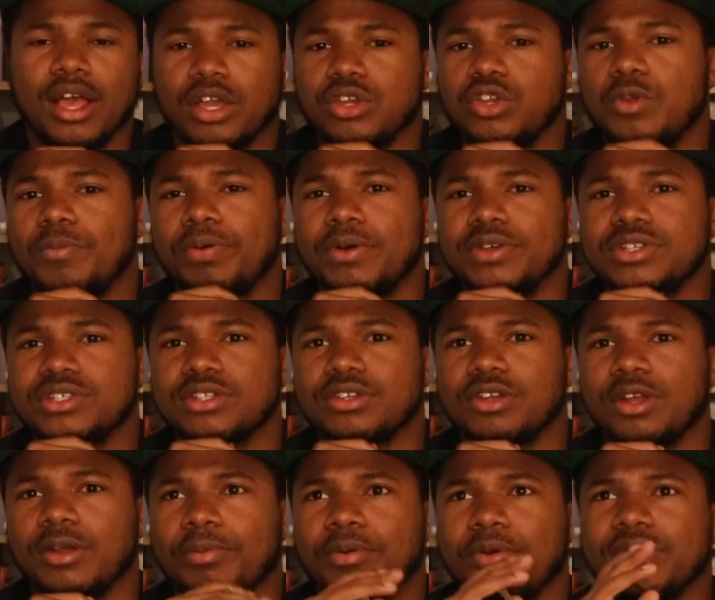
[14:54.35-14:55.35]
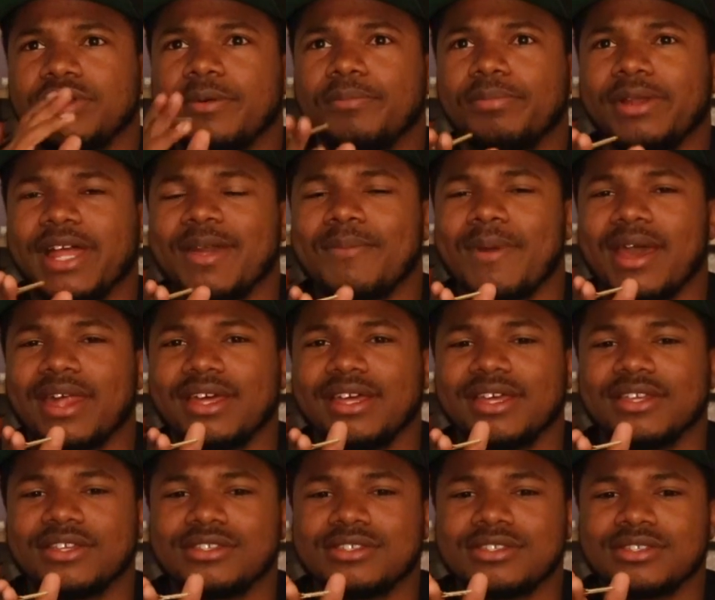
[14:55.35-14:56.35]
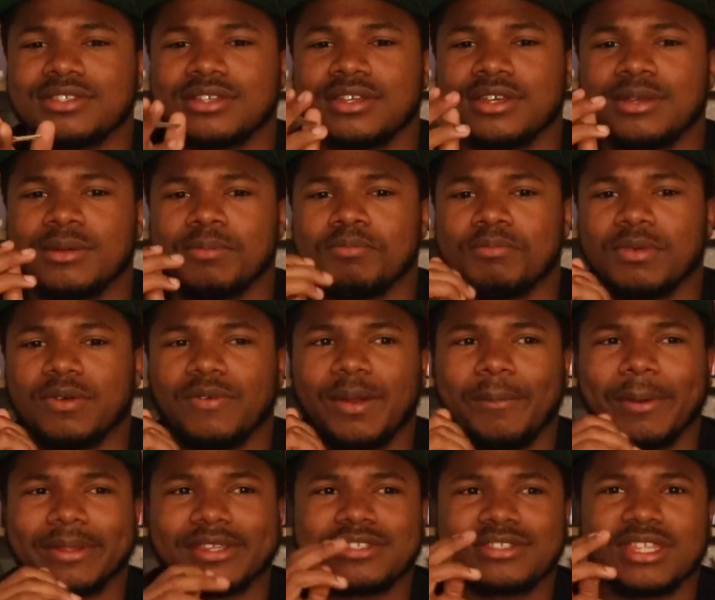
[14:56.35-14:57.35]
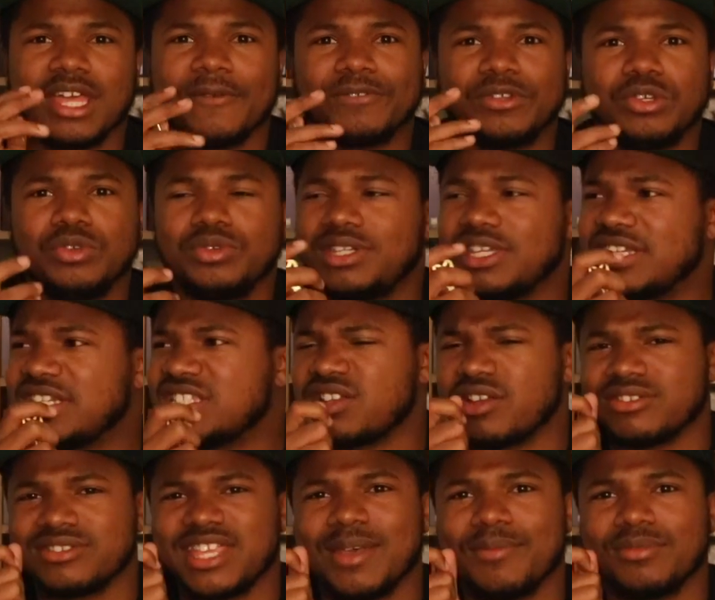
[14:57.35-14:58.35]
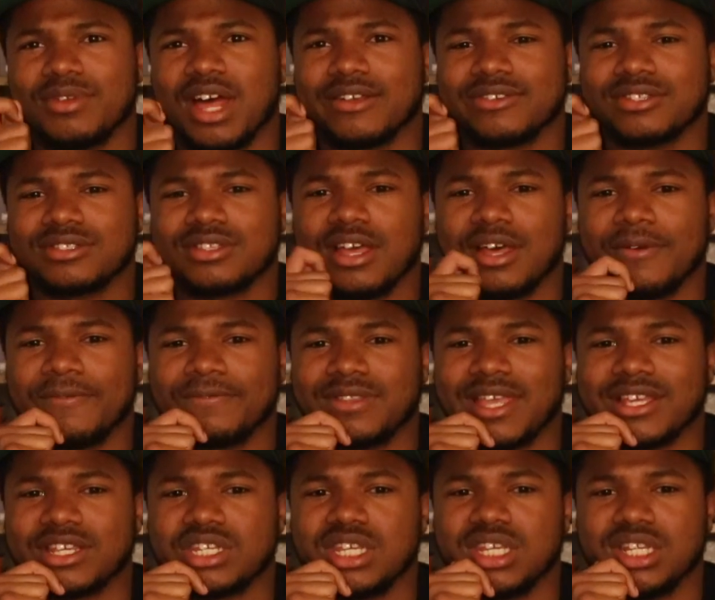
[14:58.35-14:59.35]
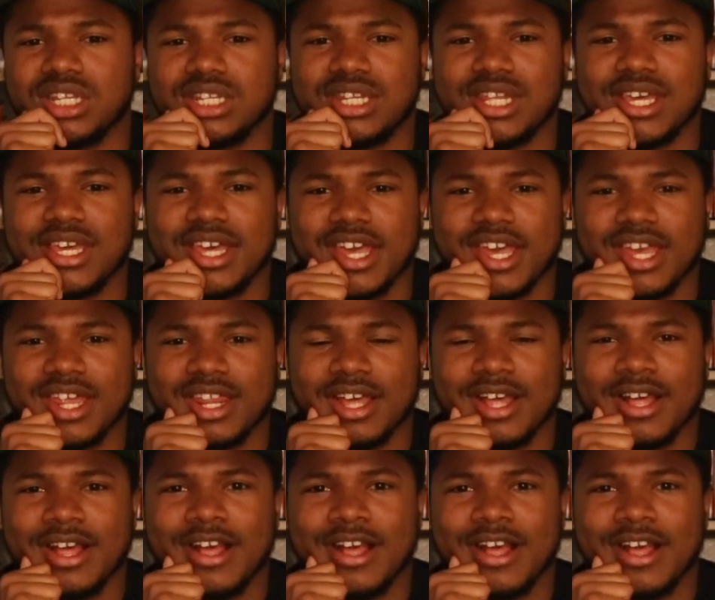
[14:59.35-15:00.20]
you're pointing the blame at us. But what about the stuff you did? You start naming off stuff that she did.